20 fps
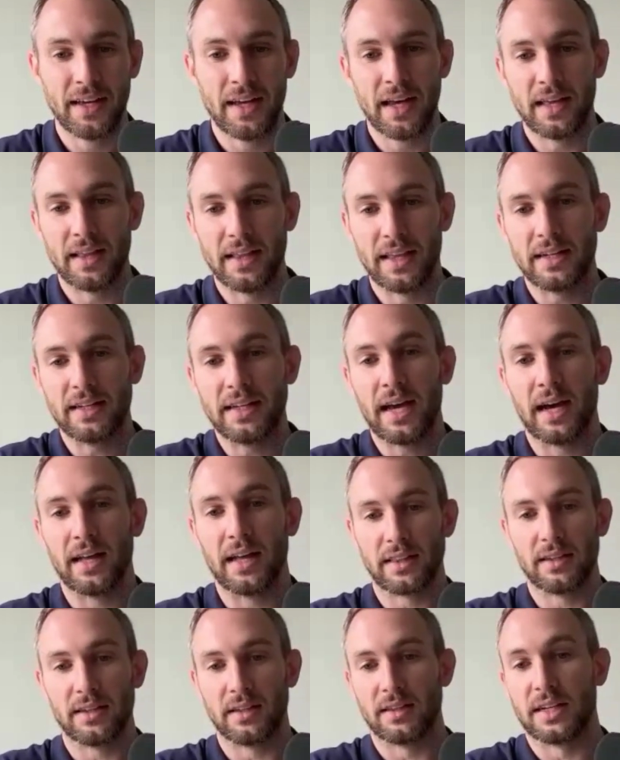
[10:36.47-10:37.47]
And then, yeah, on
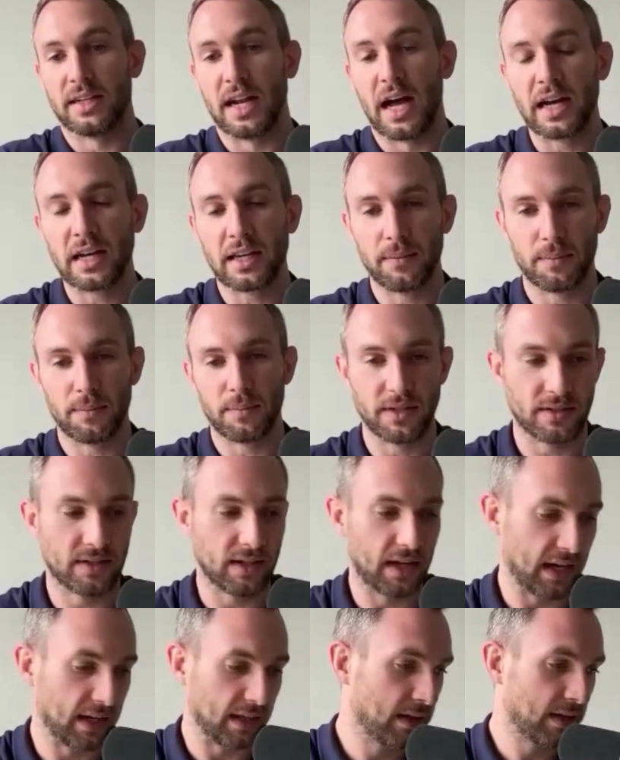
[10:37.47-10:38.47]
the non-compete
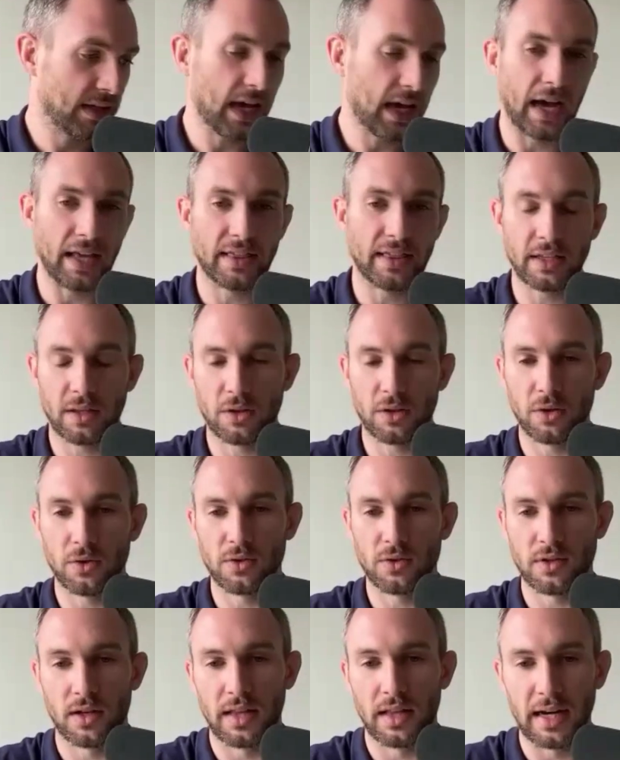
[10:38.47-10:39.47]
side, yeah, I think that
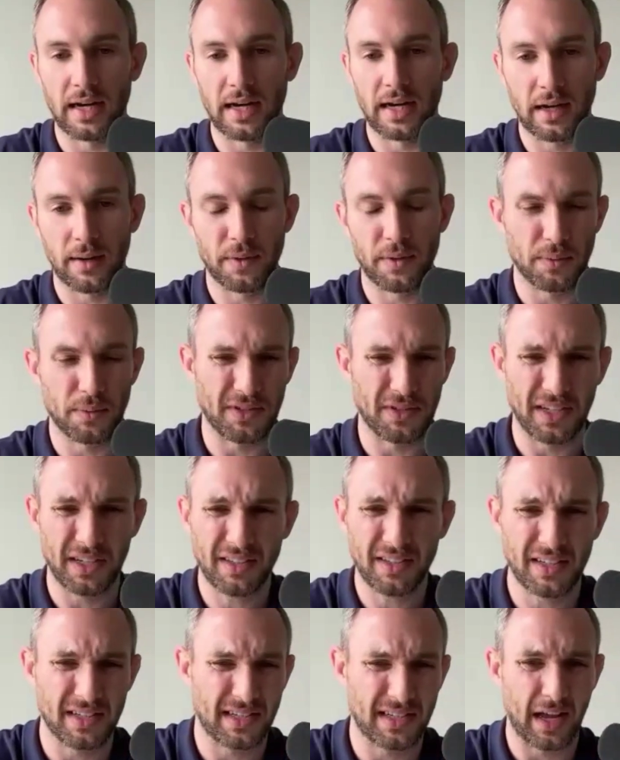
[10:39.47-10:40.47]
there's a lot of companies,
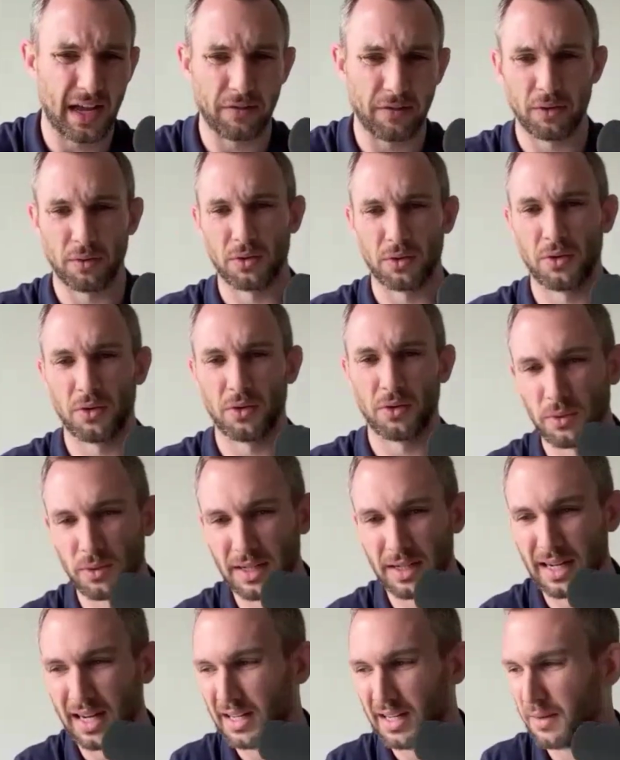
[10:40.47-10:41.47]
particularly in staffing and recruiting, where the
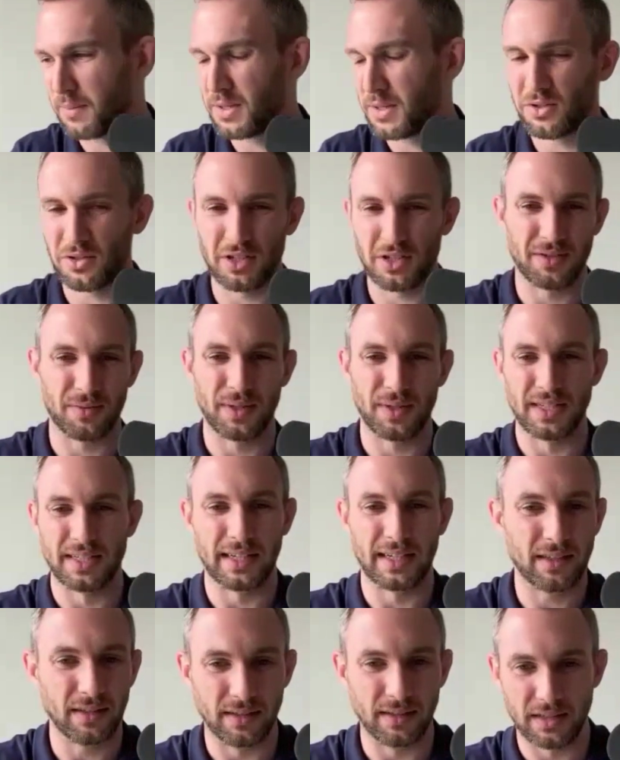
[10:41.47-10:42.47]
non-competes are just
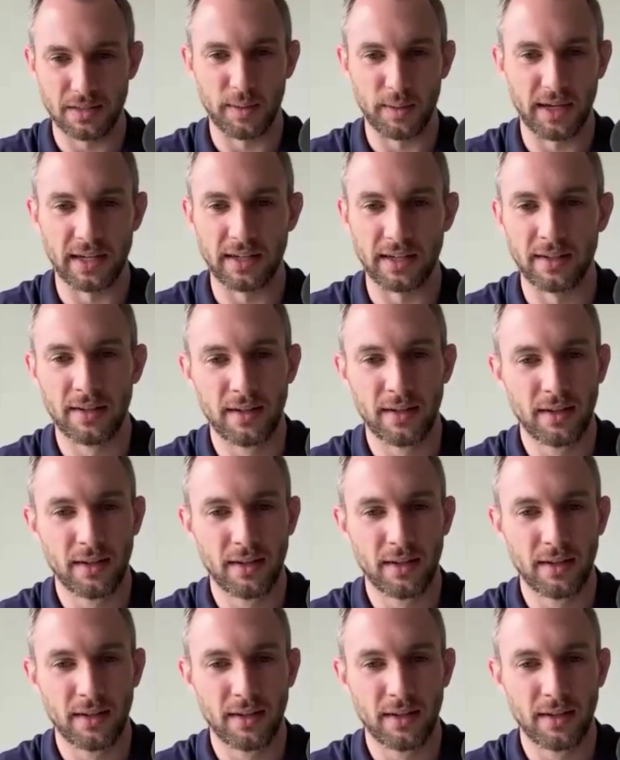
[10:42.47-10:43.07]
ridiculous, man.